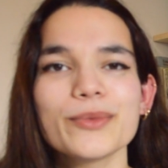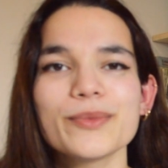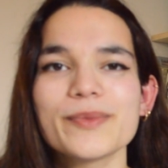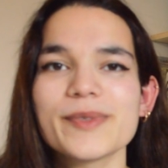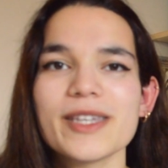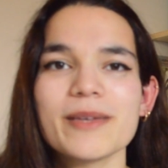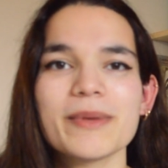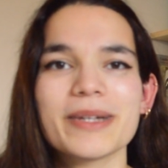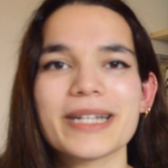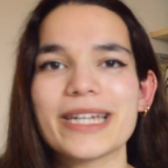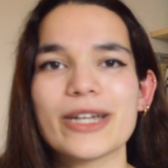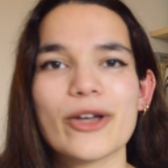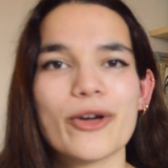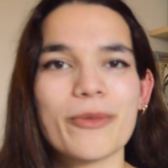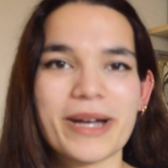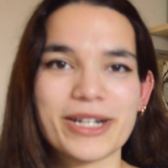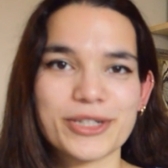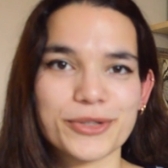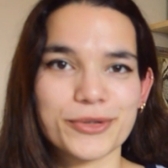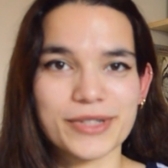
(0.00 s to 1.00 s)
seemingly no
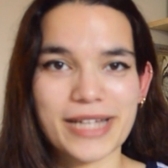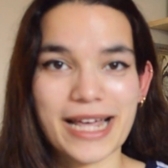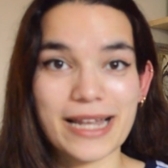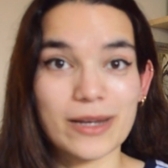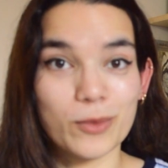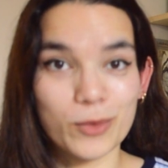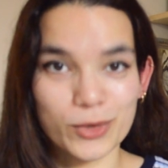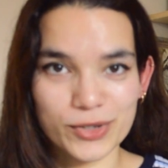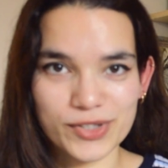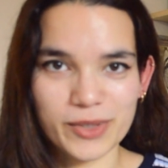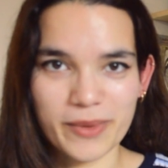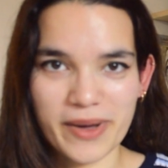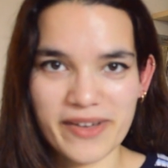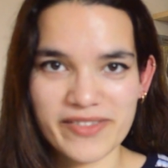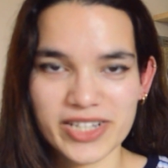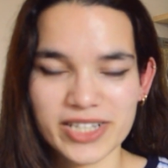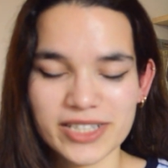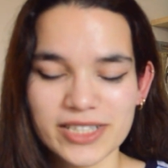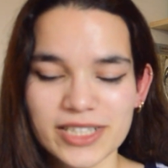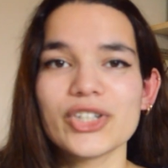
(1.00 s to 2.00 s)
magical talent
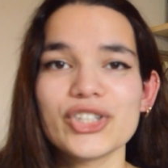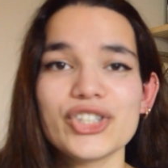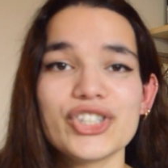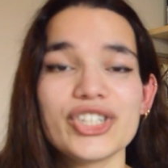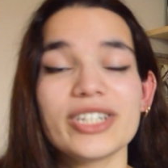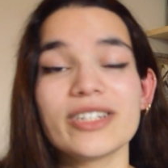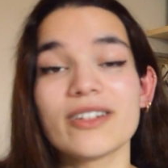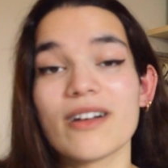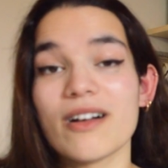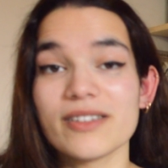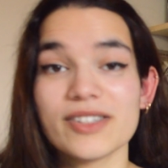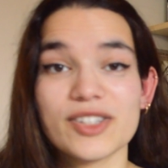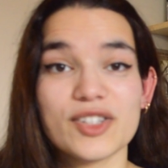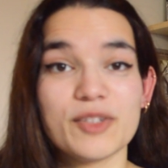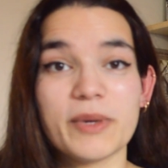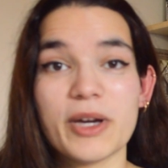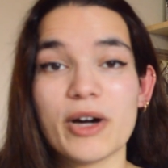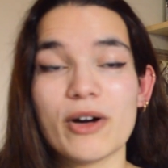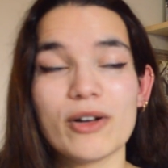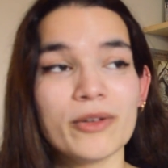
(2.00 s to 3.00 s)
whatsoever. She didn't ask
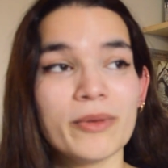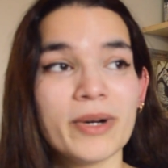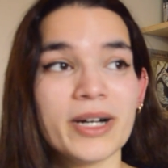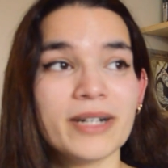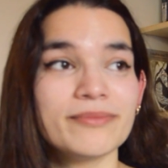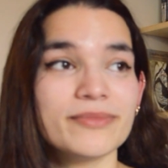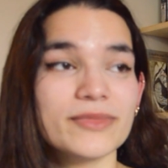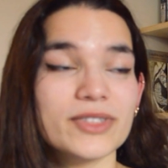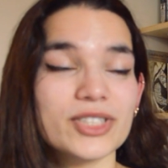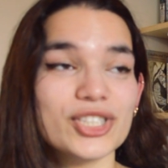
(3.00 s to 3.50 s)
to be a hollower.